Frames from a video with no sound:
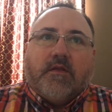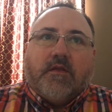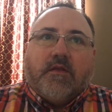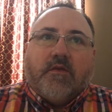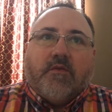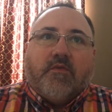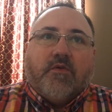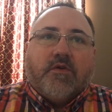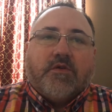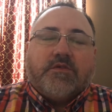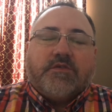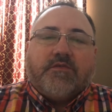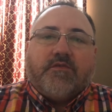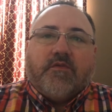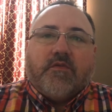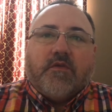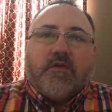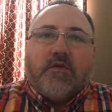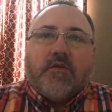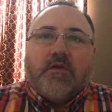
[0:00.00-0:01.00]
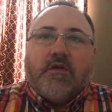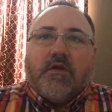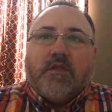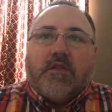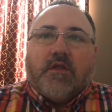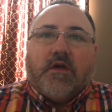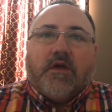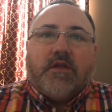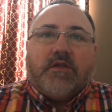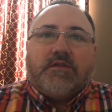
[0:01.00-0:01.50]
It works for a
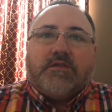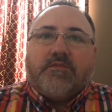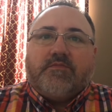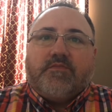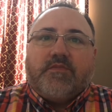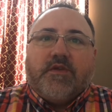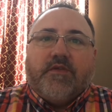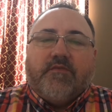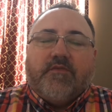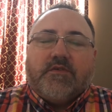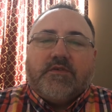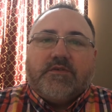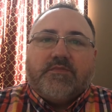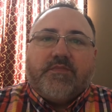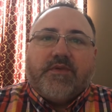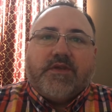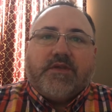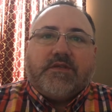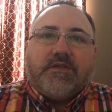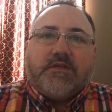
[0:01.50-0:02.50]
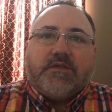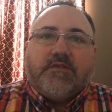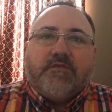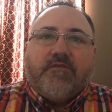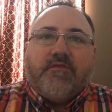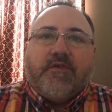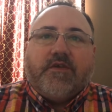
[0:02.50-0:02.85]
lot of different species of